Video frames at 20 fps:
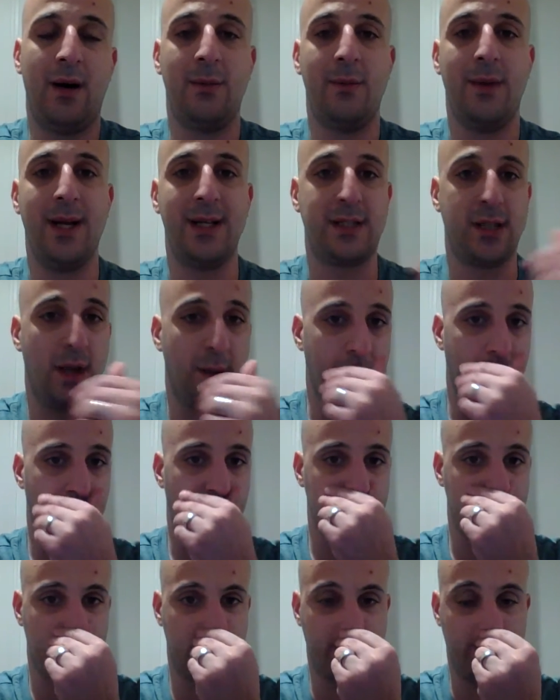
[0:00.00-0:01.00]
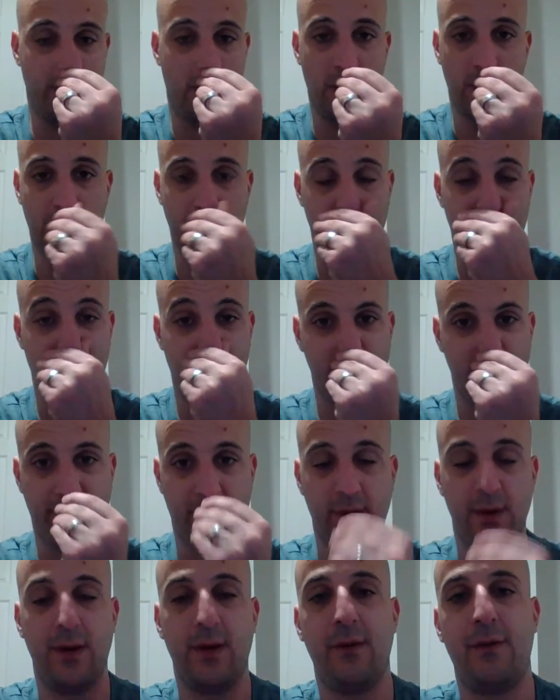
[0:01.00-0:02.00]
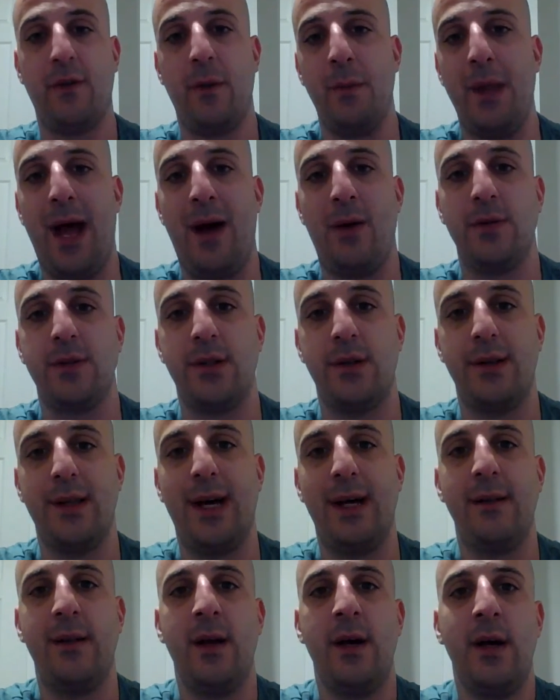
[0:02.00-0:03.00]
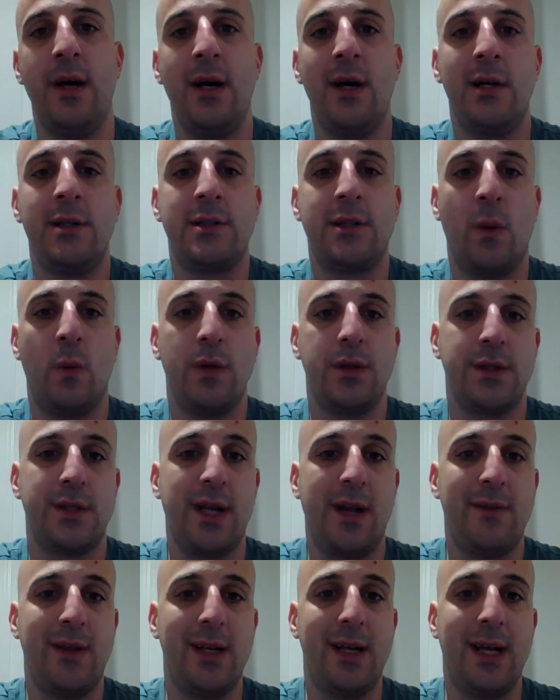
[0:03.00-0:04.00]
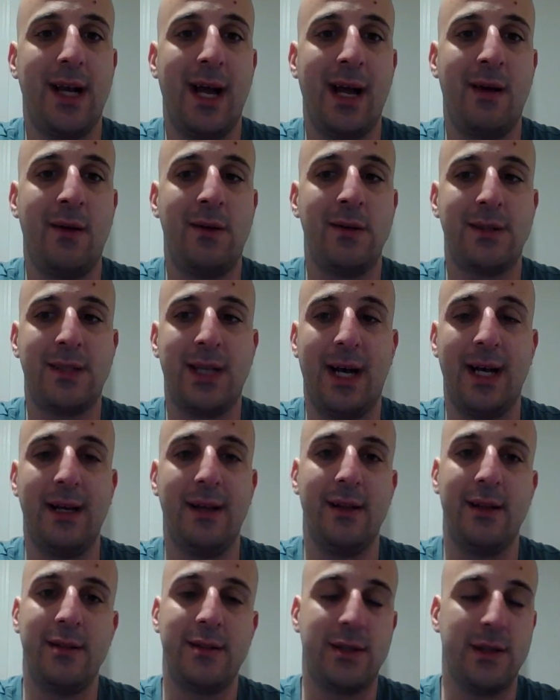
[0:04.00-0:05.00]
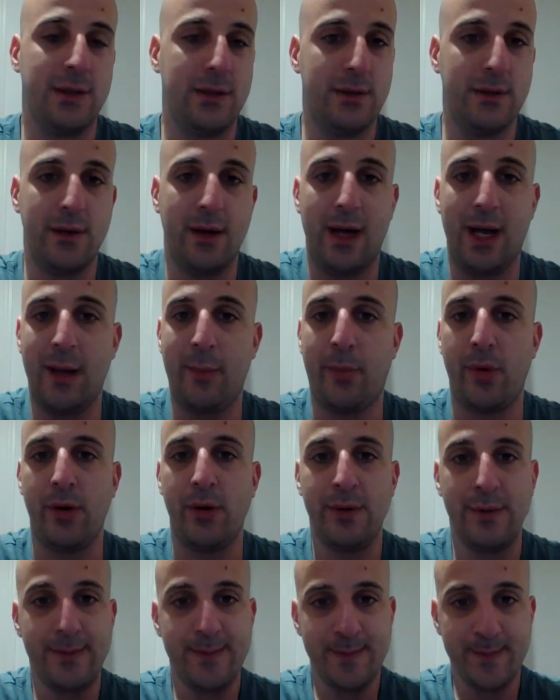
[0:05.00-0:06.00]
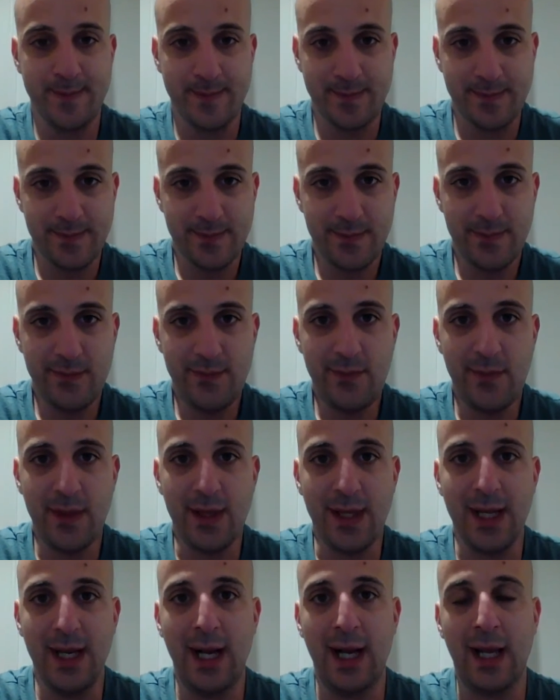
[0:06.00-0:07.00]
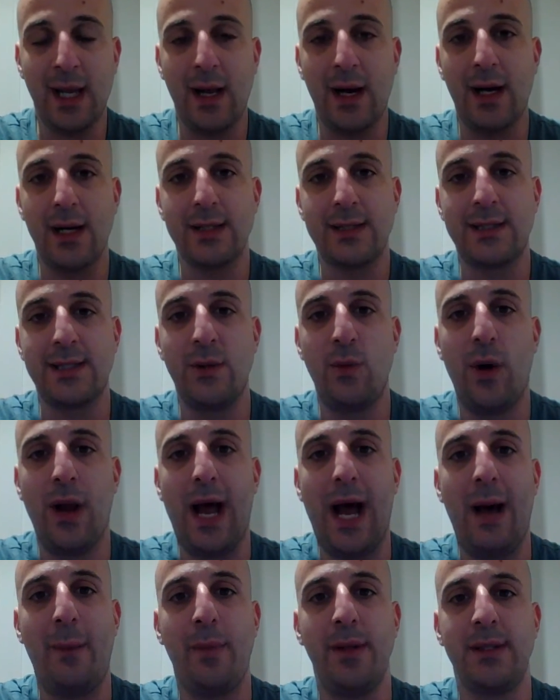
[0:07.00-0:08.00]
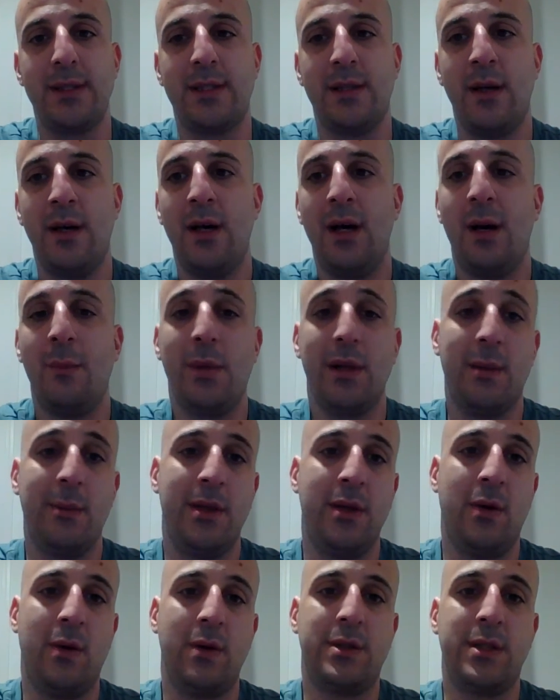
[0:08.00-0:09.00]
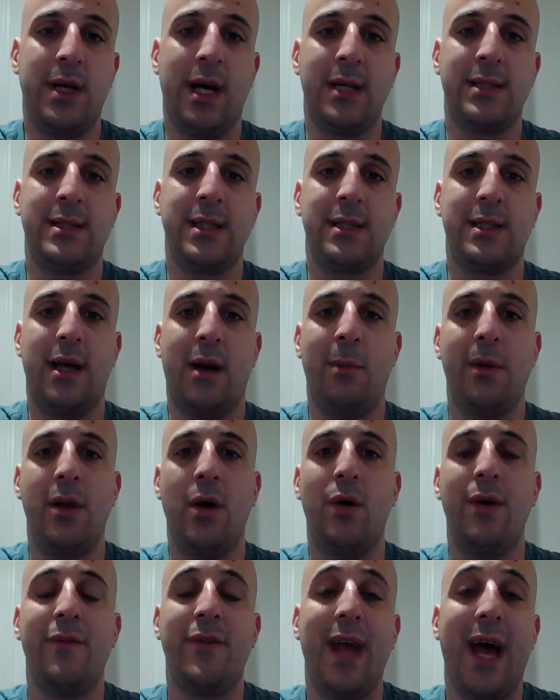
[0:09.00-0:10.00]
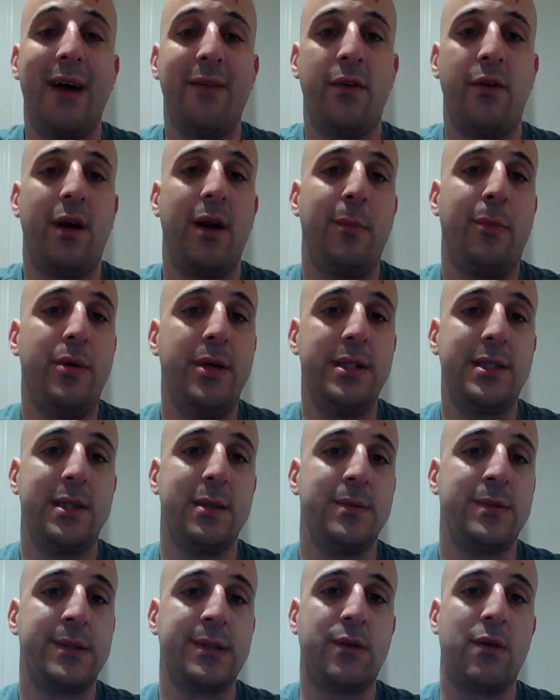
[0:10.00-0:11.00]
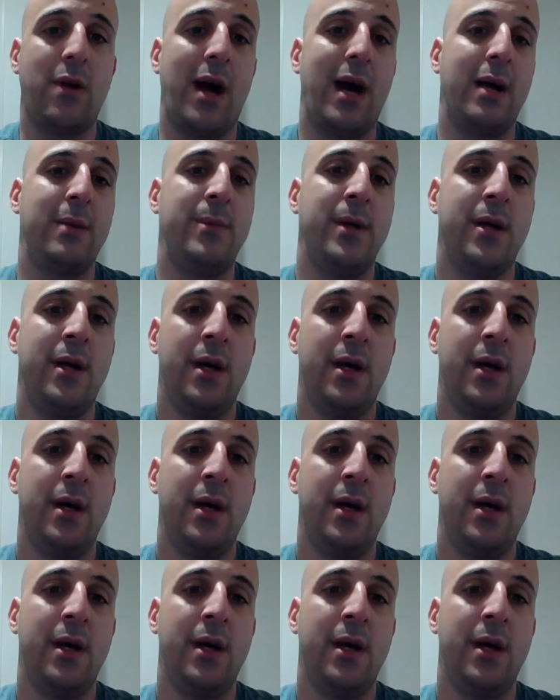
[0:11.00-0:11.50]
it's going to be a bunch of smoke and mirrors from now until then. So we're just going to have to hang on tight until April and see what happens. But let me know what you guys think down below. If you haven't already, please subscribe